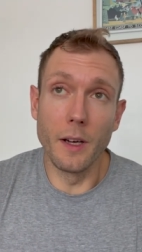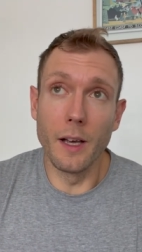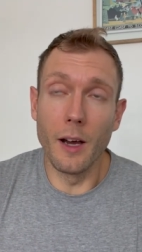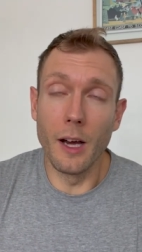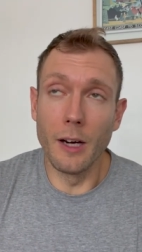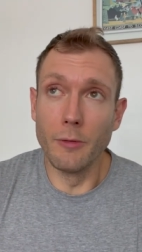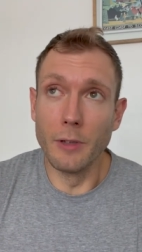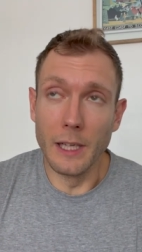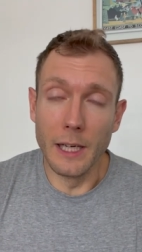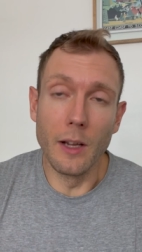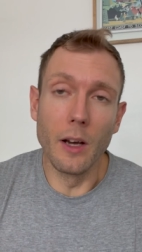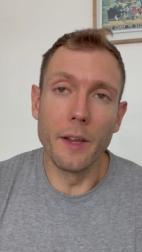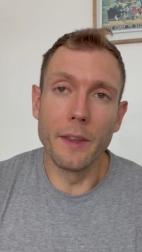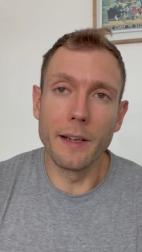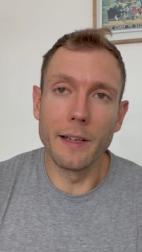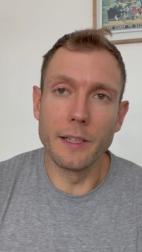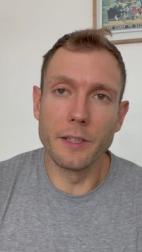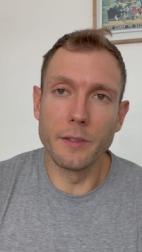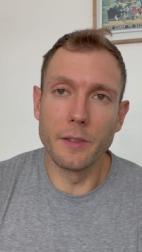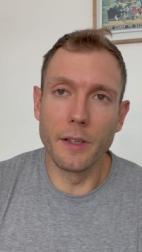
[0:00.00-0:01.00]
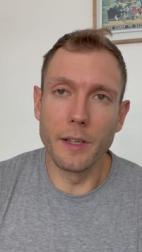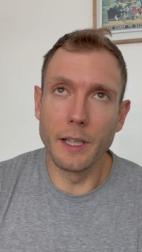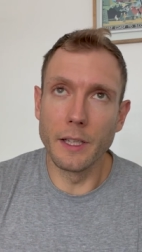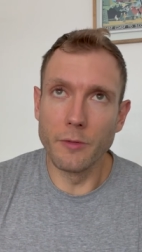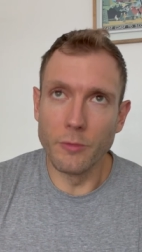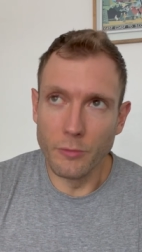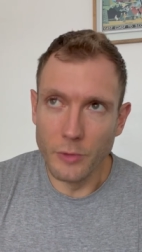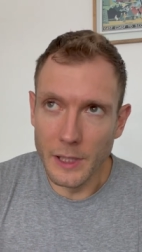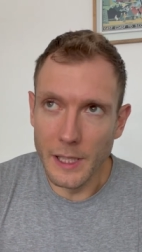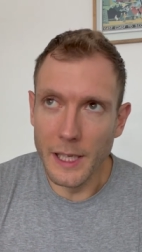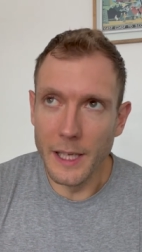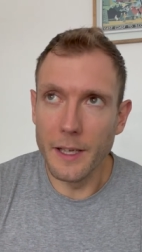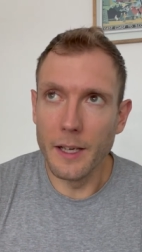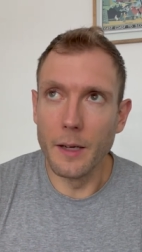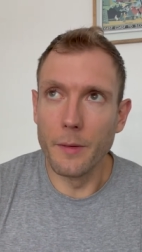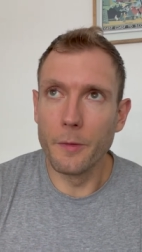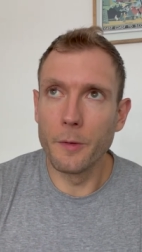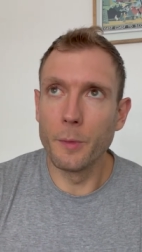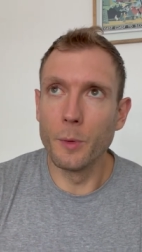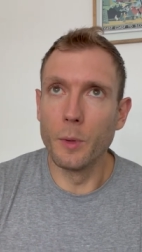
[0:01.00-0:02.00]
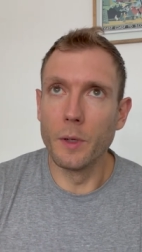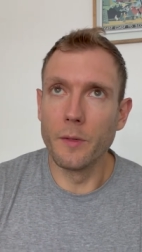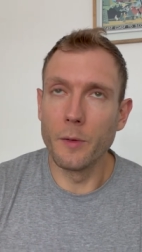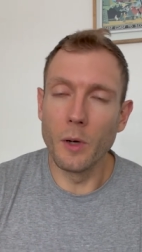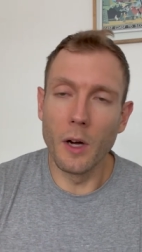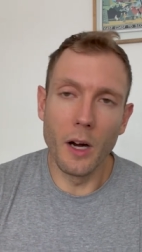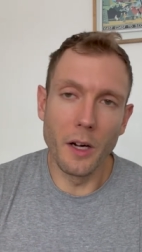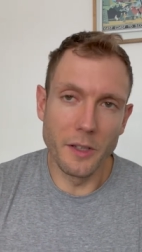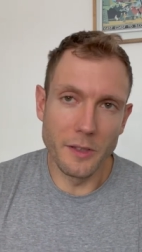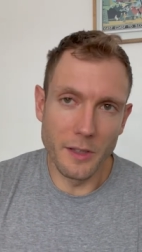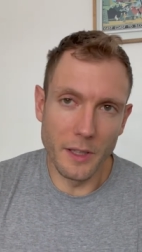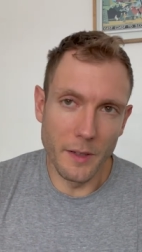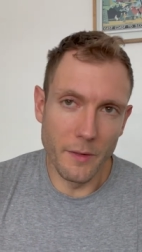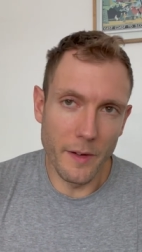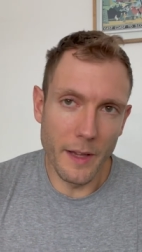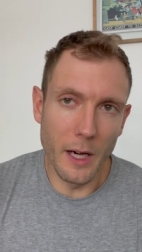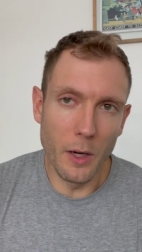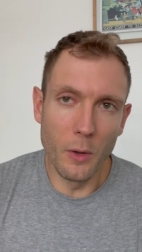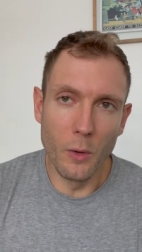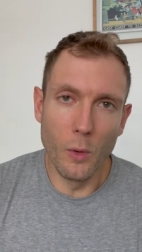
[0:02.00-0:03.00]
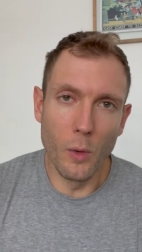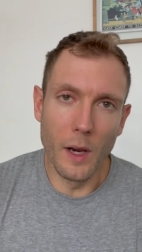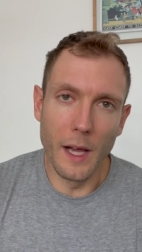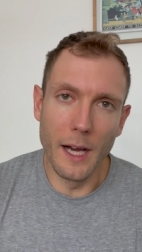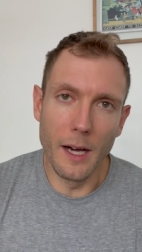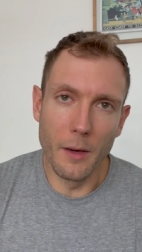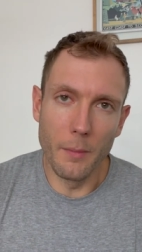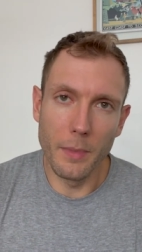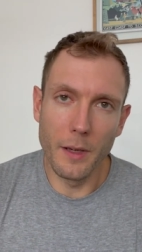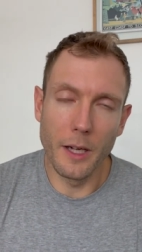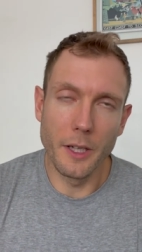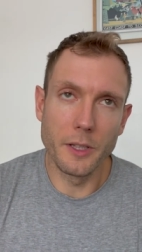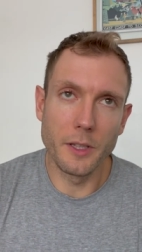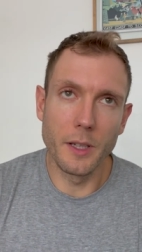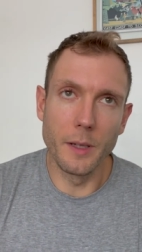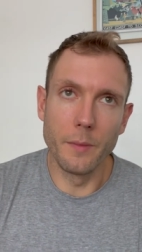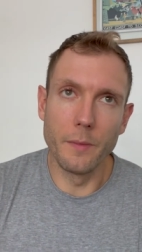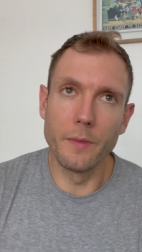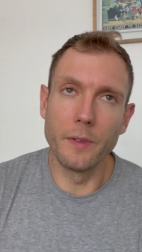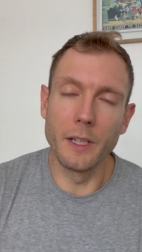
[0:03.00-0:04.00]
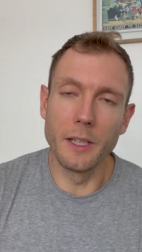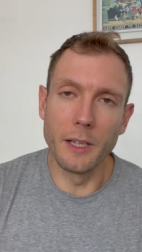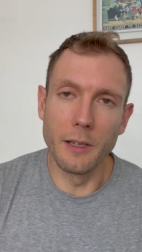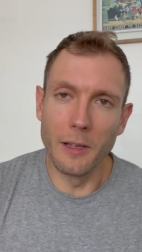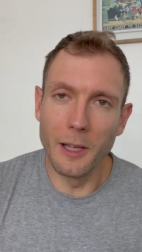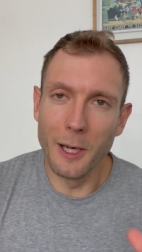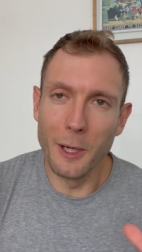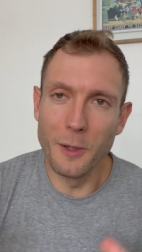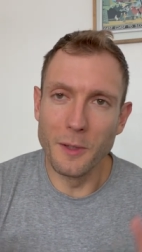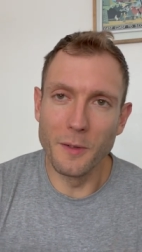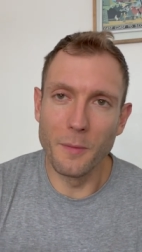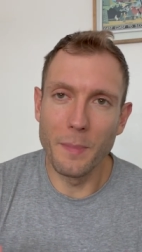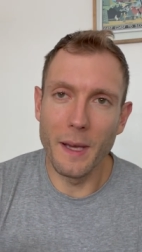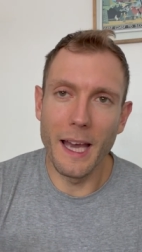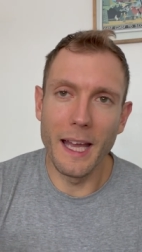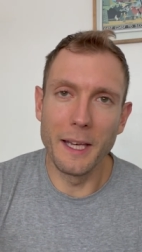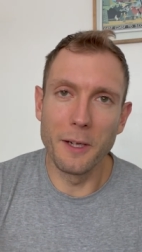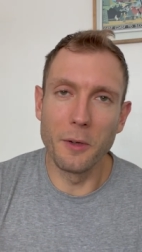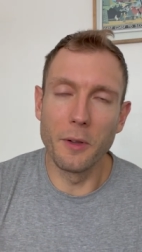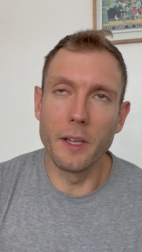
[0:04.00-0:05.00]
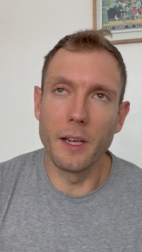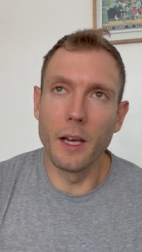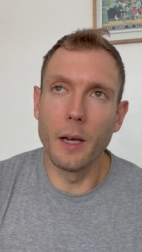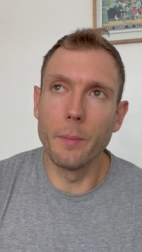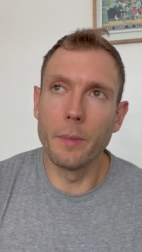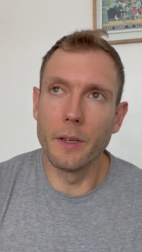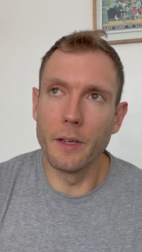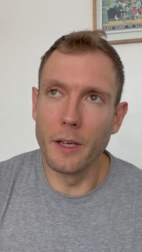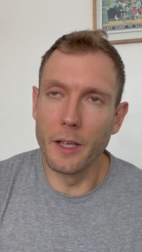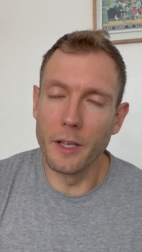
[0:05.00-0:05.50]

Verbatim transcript: I, I, really like the glycerin. I think it's really comfortable. And if you are just looking for that all-out plush comfort, you know, loads of padding on the upper,